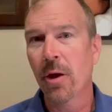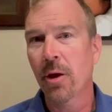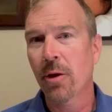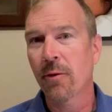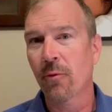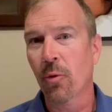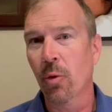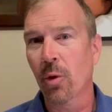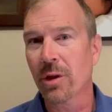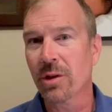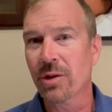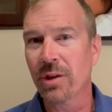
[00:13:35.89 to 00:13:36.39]

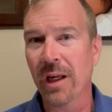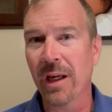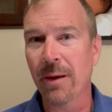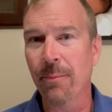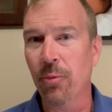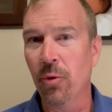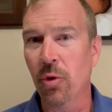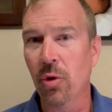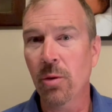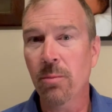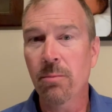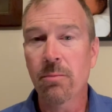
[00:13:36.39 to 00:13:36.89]
For
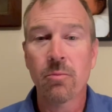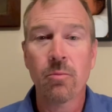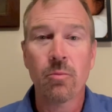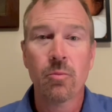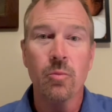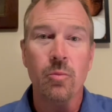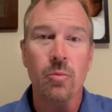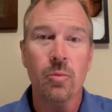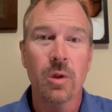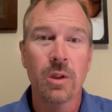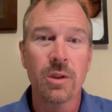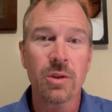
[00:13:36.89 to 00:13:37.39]
example,
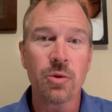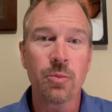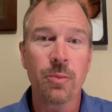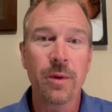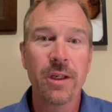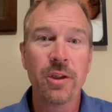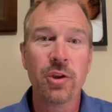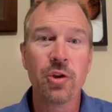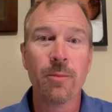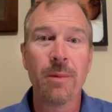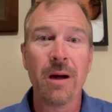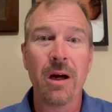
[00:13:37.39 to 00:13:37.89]
a
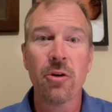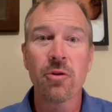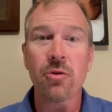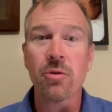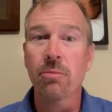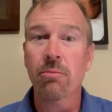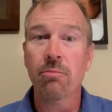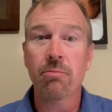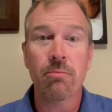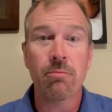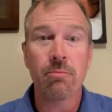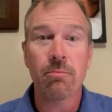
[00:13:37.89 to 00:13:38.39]
speech about
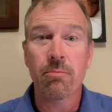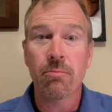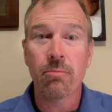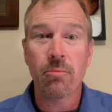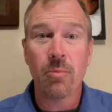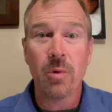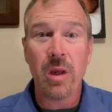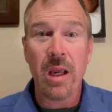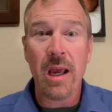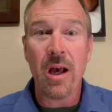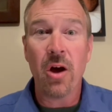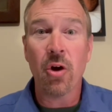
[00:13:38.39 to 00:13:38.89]

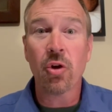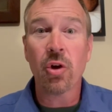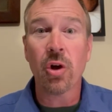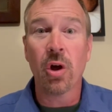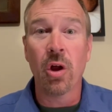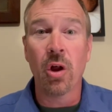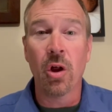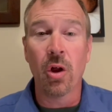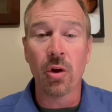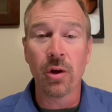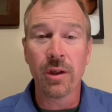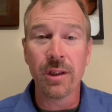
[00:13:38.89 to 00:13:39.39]

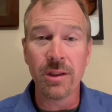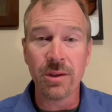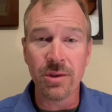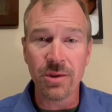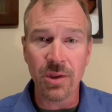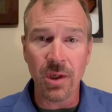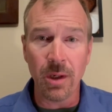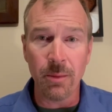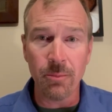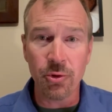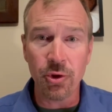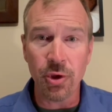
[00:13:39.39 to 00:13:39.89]
alcohol
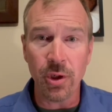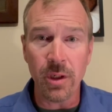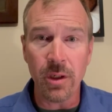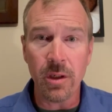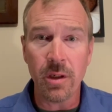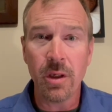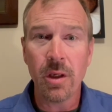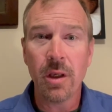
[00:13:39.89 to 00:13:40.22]
consumption